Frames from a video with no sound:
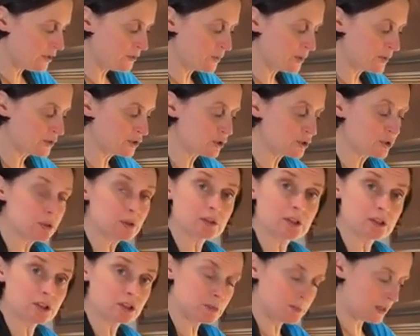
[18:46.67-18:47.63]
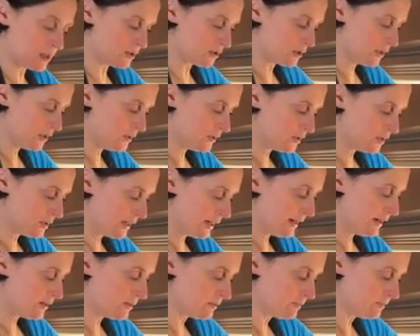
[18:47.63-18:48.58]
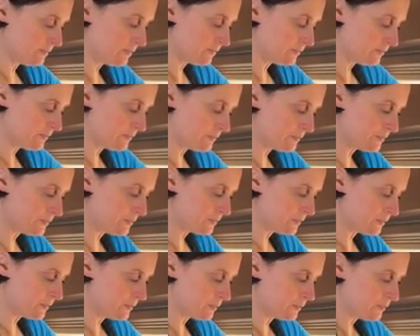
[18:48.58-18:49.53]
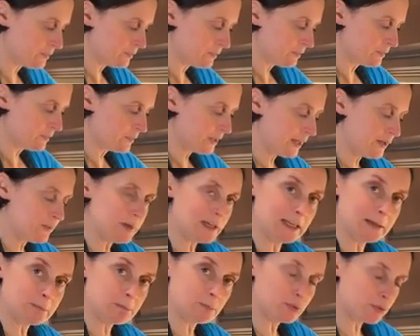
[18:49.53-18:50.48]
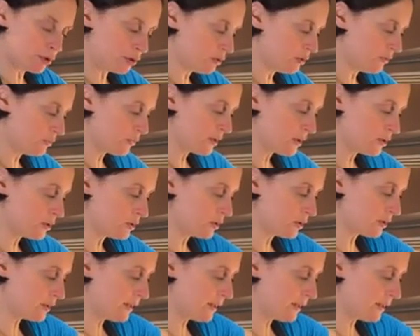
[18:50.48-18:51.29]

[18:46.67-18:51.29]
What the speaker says: Then you want to cook the tomatoes down. They will improve with